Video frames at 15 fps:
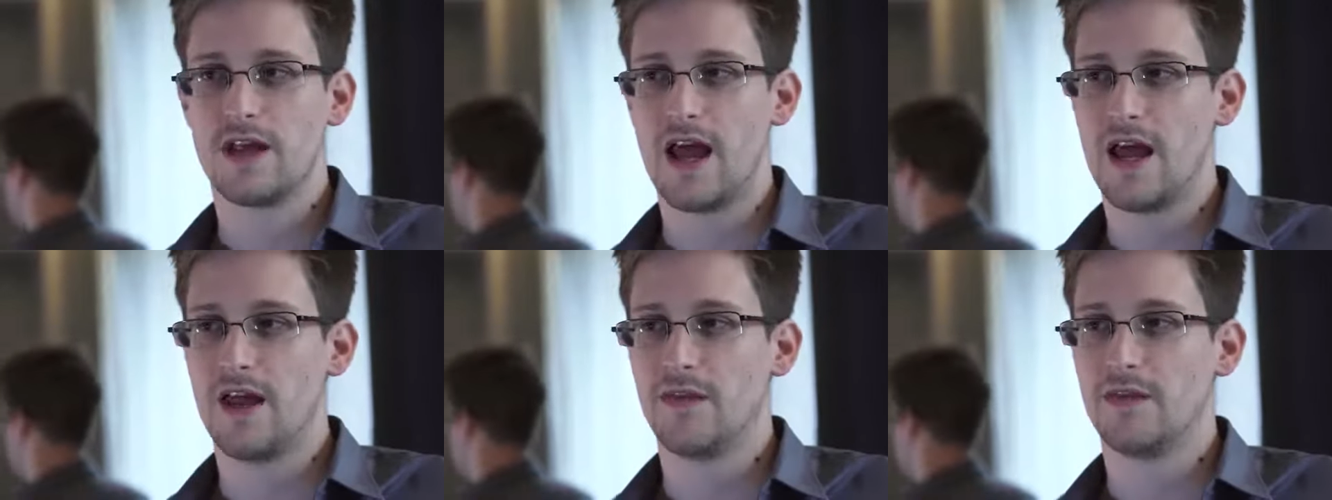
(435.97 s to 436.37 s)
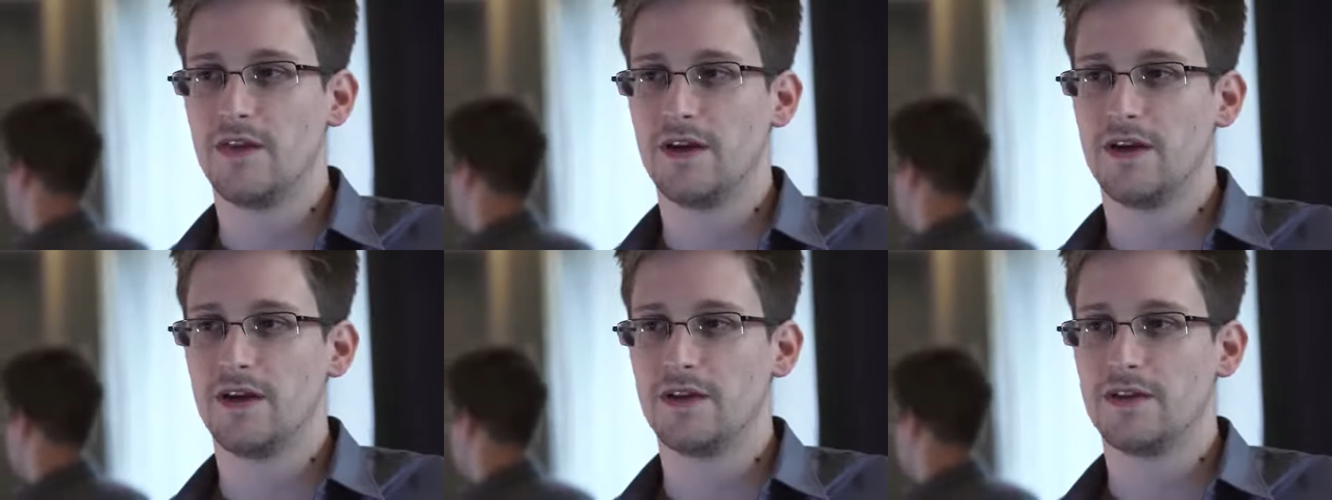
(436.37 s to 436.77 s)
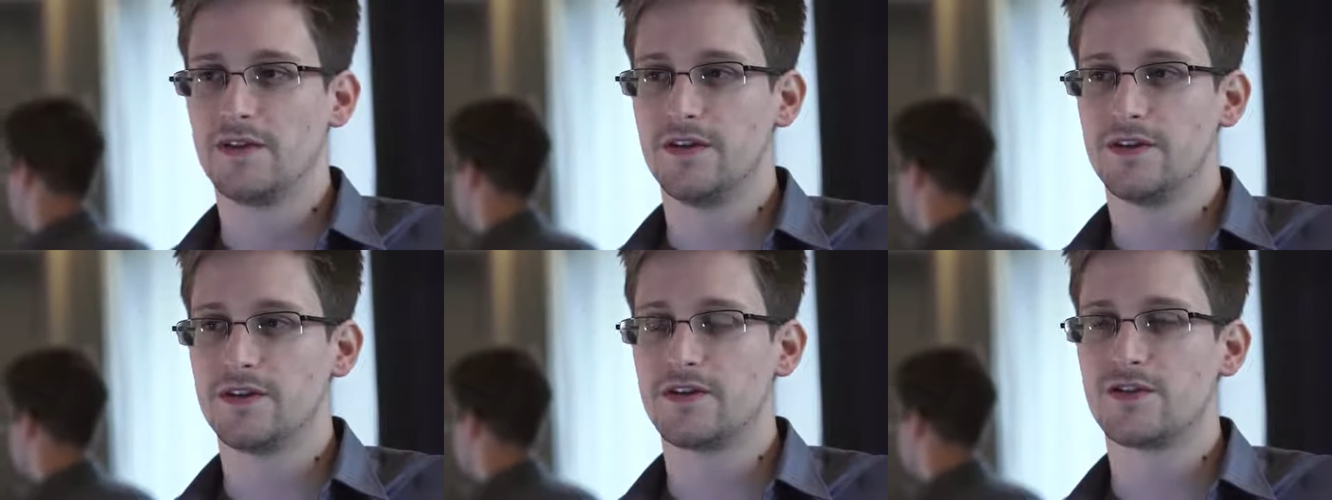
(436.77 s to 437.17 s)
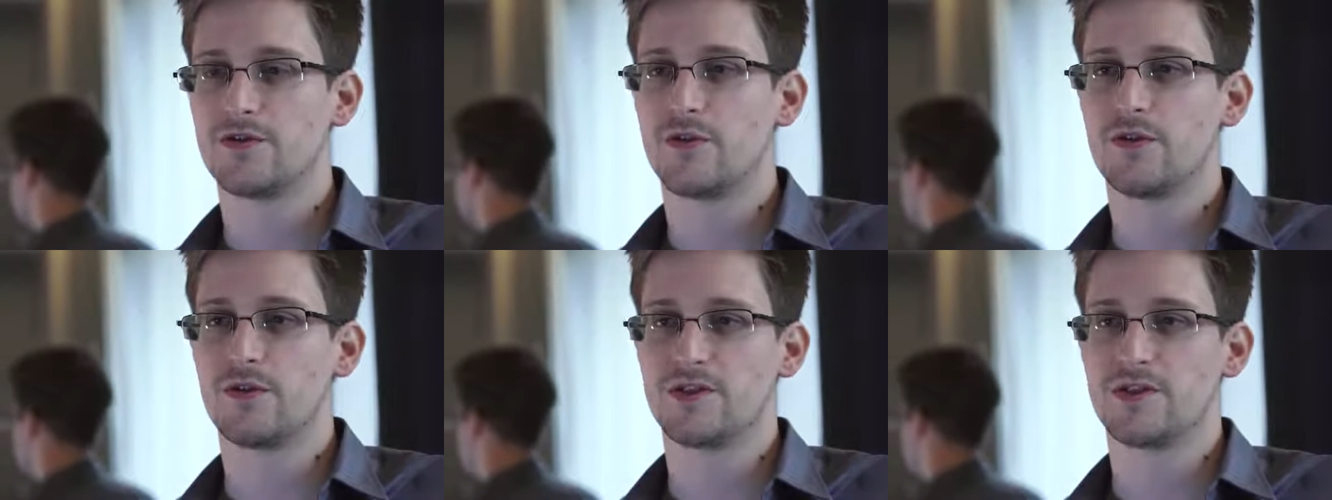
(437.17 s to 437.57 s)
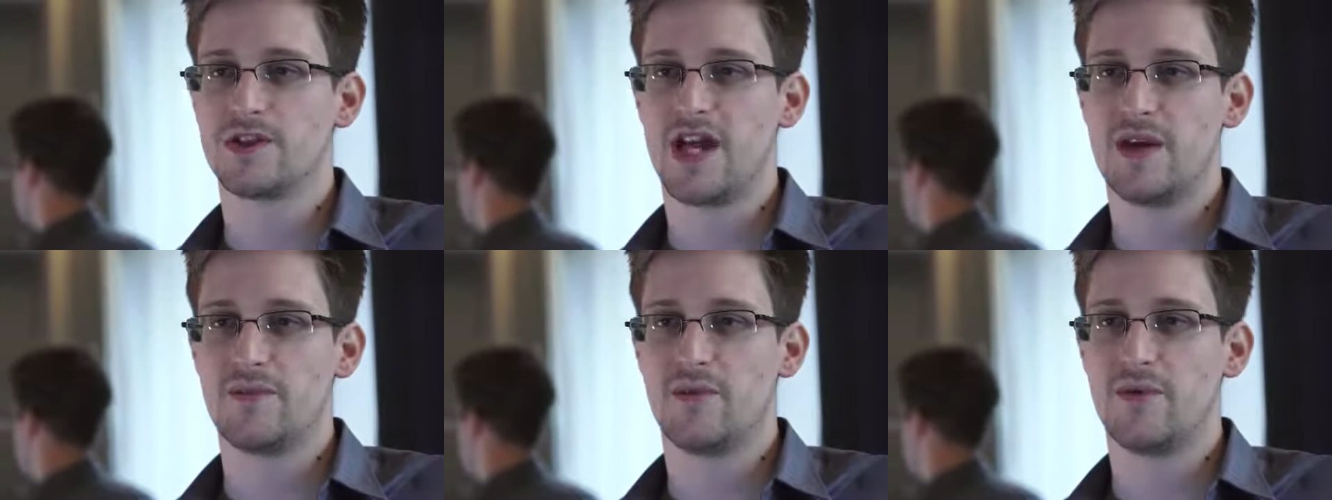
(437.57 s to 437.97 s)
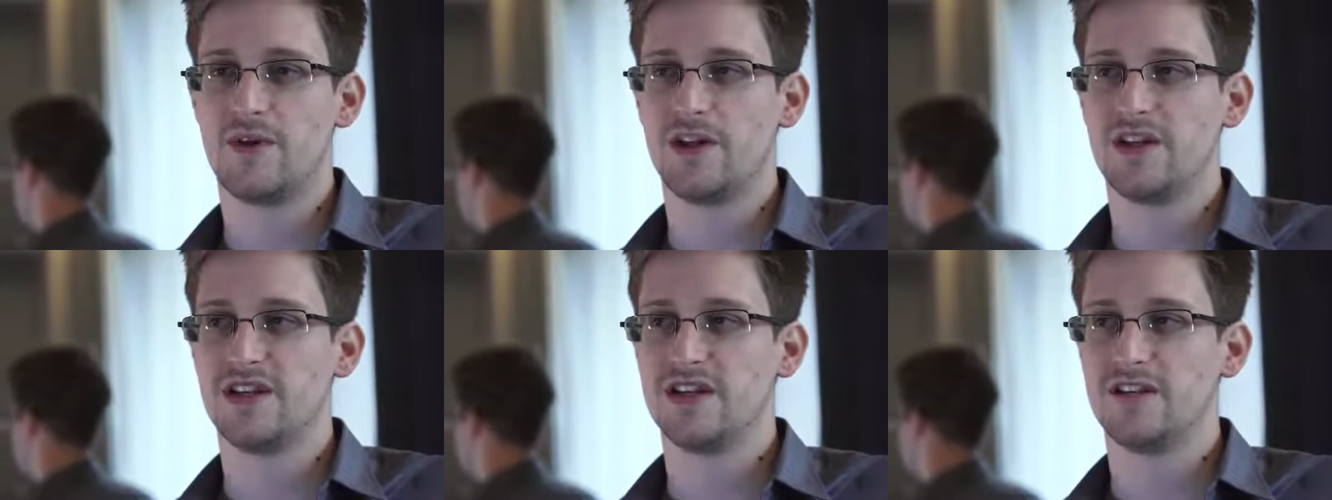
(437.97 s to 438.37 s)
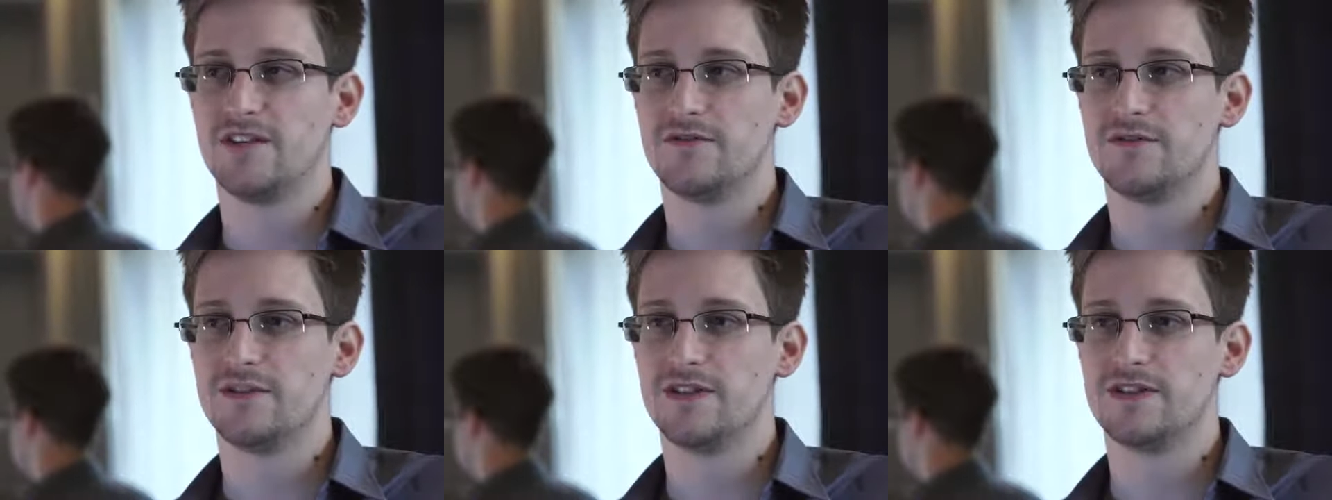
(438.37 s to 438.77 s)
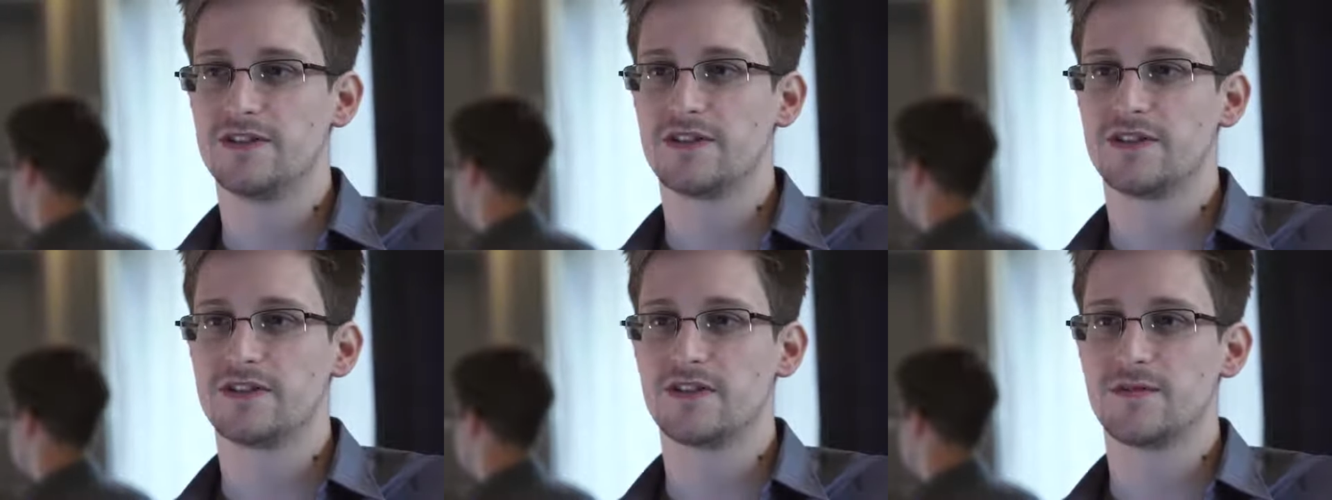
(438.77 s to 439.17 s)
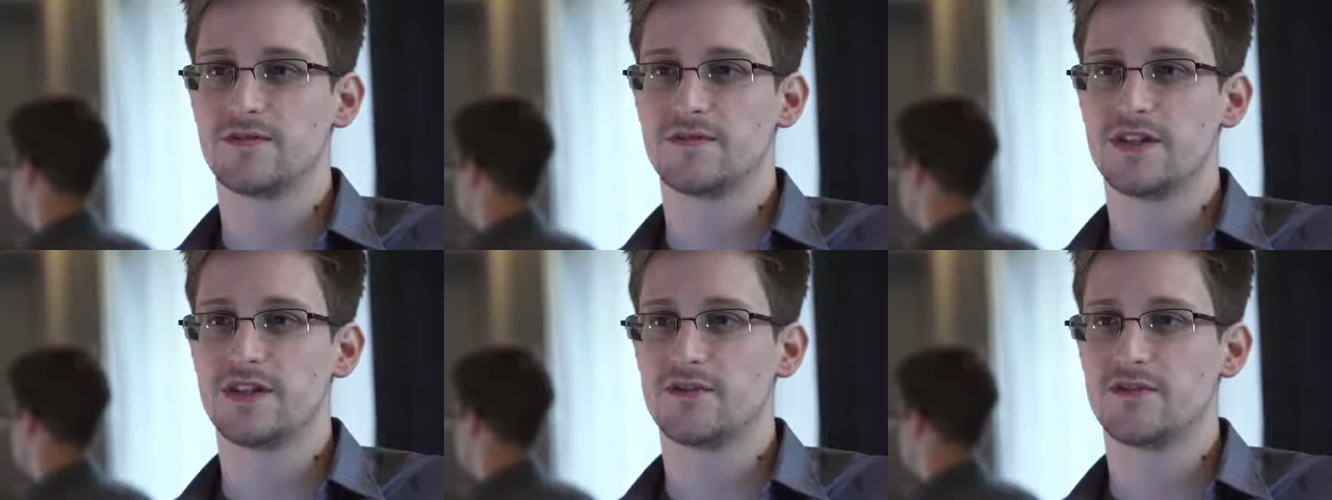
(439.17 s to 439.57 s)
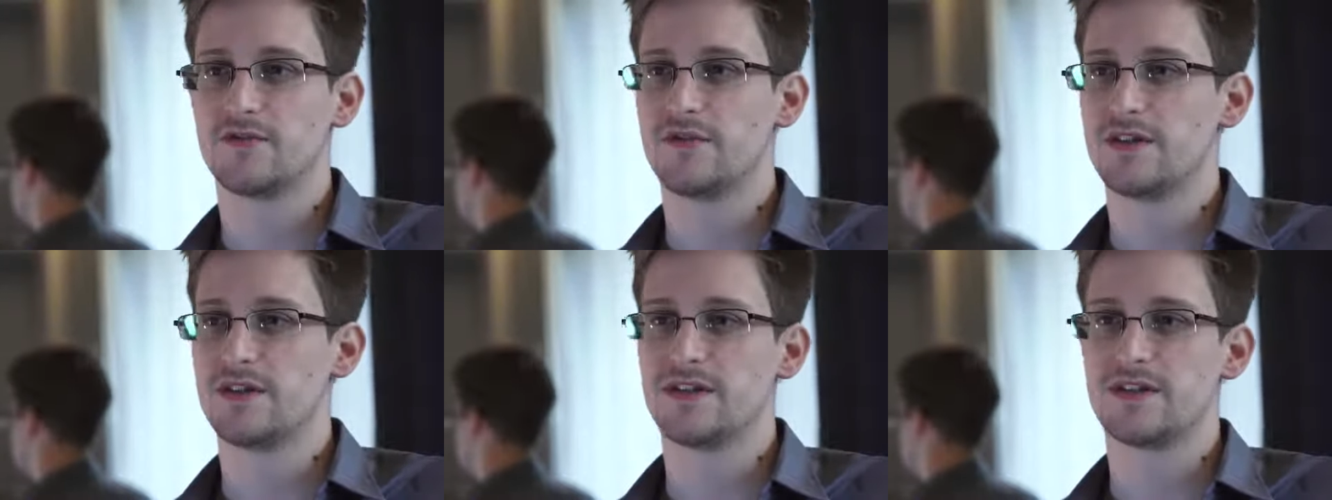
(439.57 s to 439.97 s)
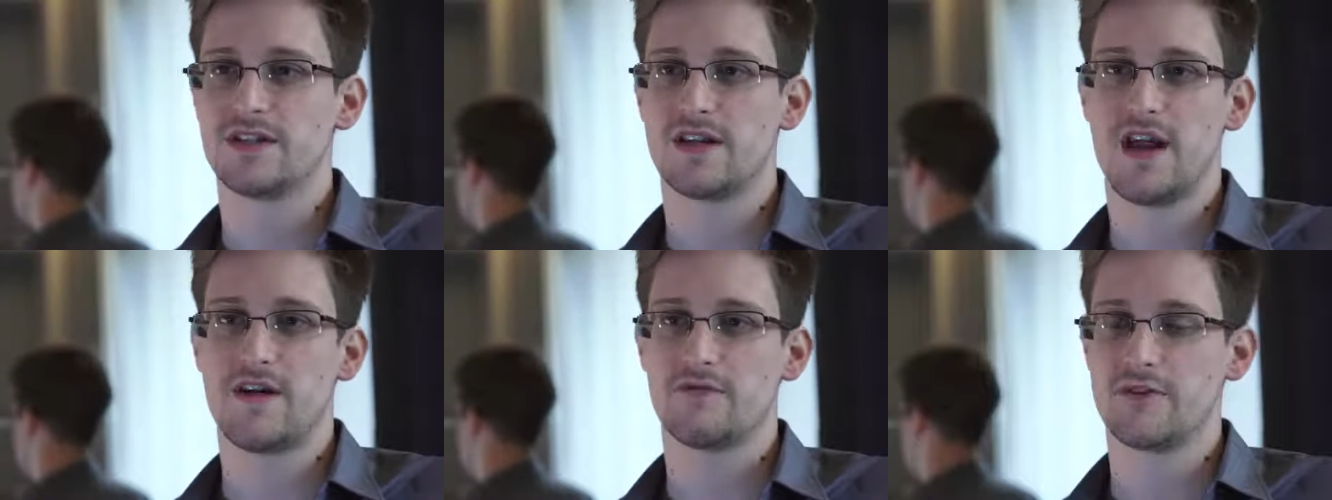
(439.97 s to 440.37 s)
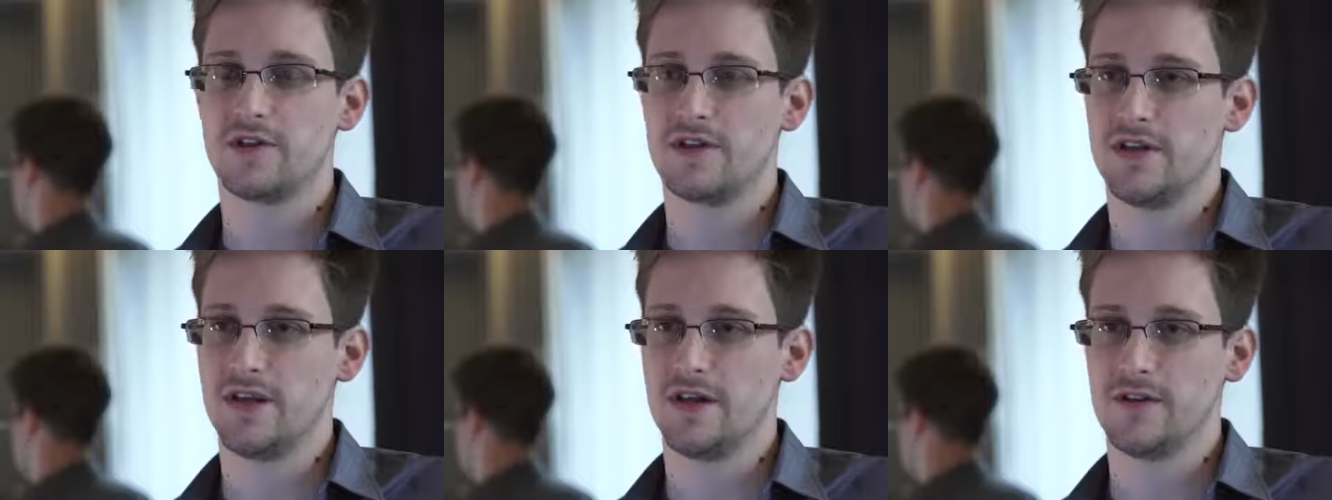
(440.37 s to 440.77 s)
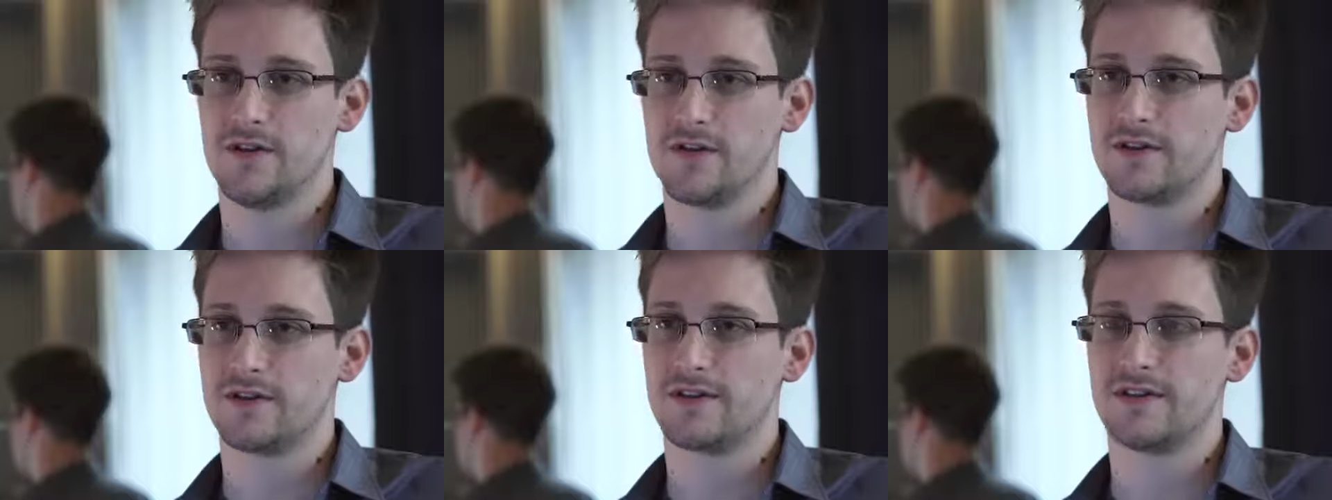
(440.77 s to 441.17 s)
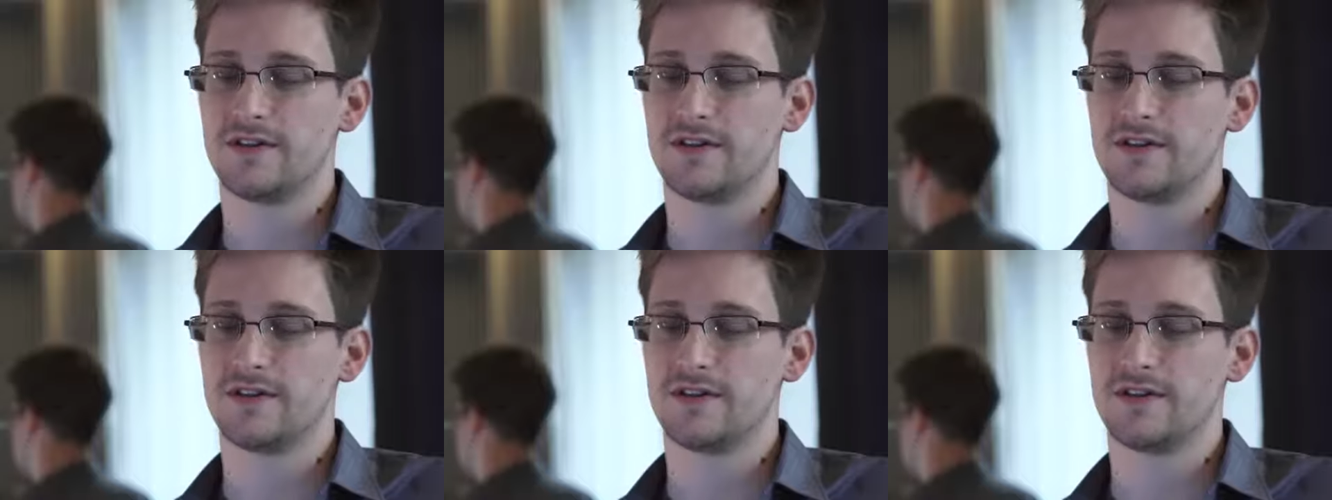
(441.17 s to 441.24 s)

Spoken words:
And the storage capability of these systems increases every year